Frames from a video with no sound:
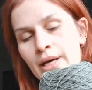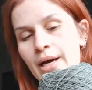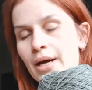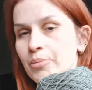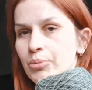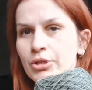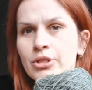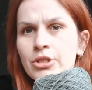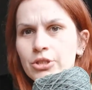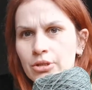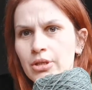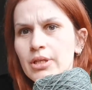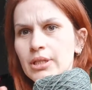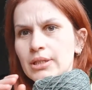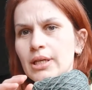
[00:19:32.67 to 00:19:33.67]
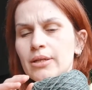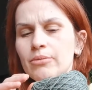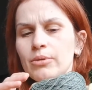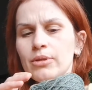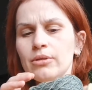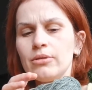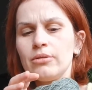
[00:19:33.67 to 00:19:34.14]
I'm pretty sure that I
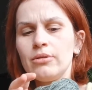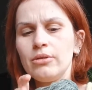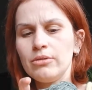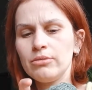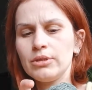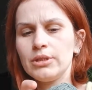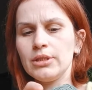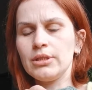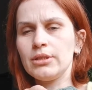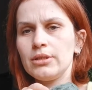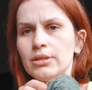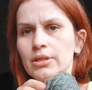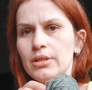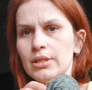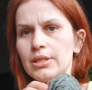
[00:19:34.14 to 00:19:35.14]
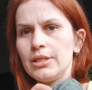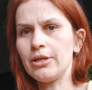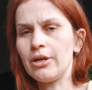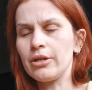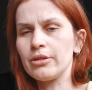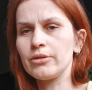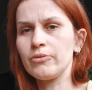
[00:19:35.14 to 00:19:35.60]
will use this
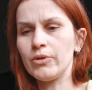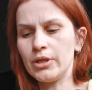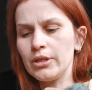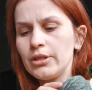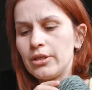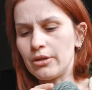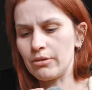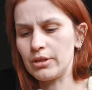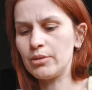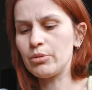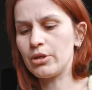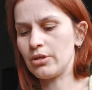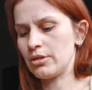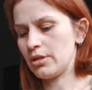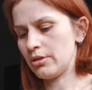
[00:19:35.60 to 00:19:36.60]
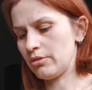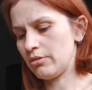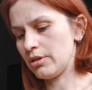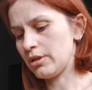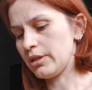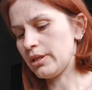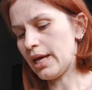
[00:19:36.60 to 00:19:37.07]
yarn very dearly because I
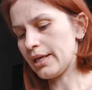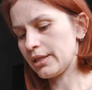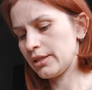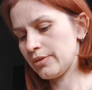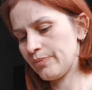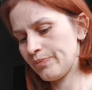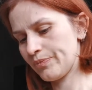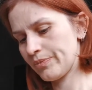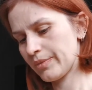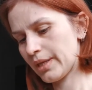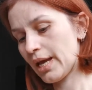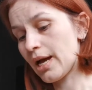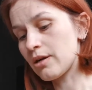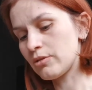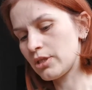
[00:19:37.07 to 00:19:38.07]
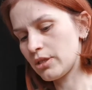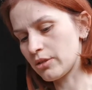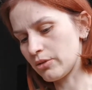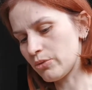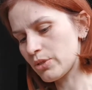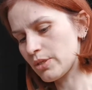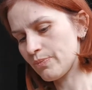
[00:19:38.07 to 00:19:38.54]
really liked how it
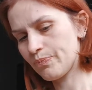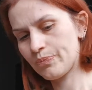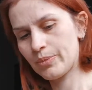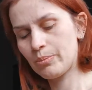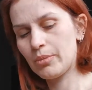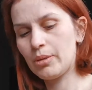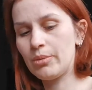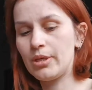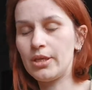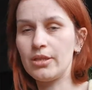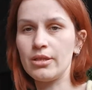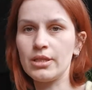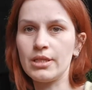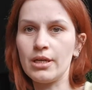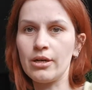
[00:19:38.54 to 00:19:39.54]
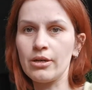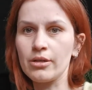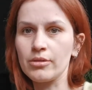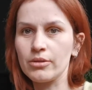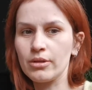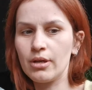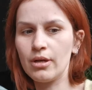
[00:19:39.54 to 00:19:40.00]
goes. Maybe this
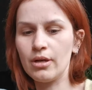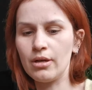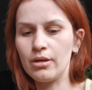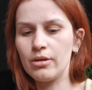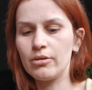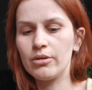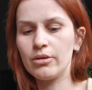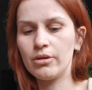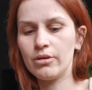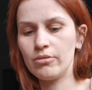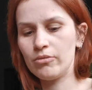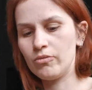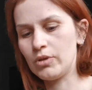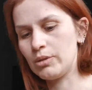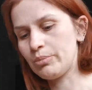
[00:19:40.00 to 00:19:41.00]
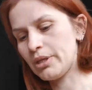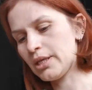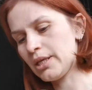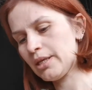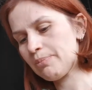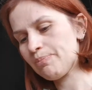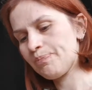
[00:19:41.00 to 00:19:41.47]
yarn will
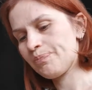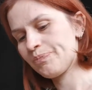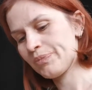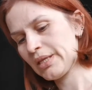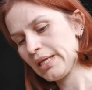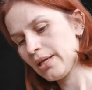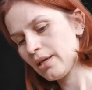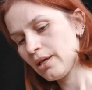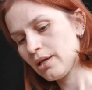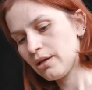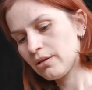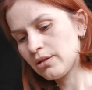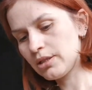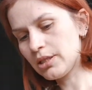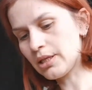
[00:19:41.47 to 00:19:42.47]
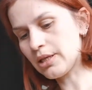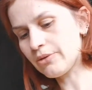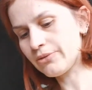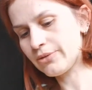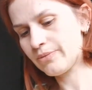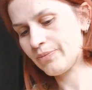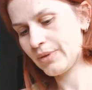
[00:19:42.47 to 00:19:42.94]
be good
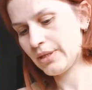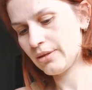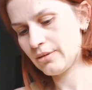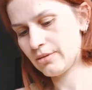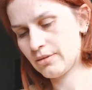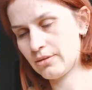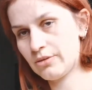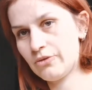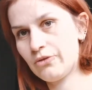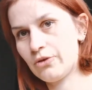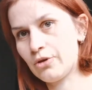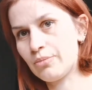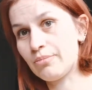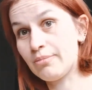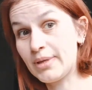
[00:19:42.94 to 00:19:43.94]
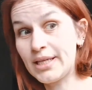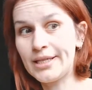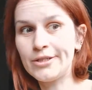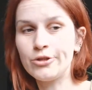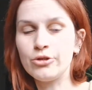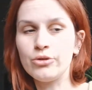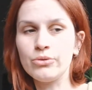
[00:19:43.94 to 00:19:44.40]
enough for
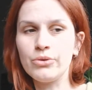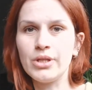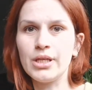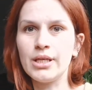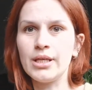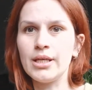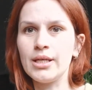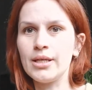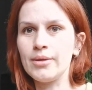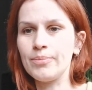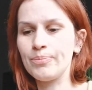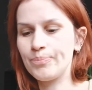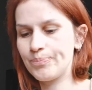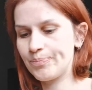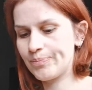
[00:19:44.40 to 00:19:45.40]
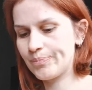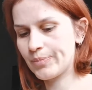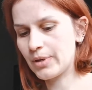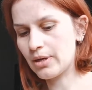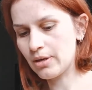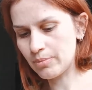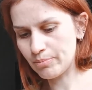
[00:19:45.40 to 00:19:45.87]
me to do
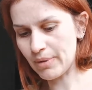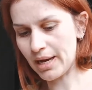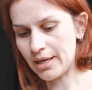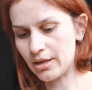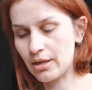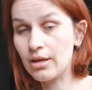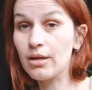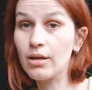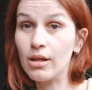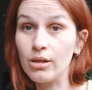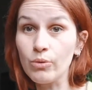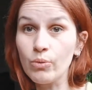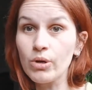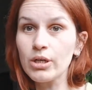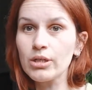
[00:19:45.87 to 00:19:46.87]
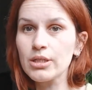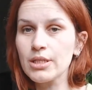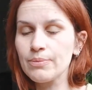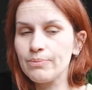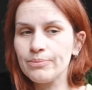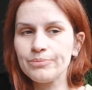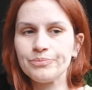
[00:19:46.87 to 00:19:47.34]
my color works,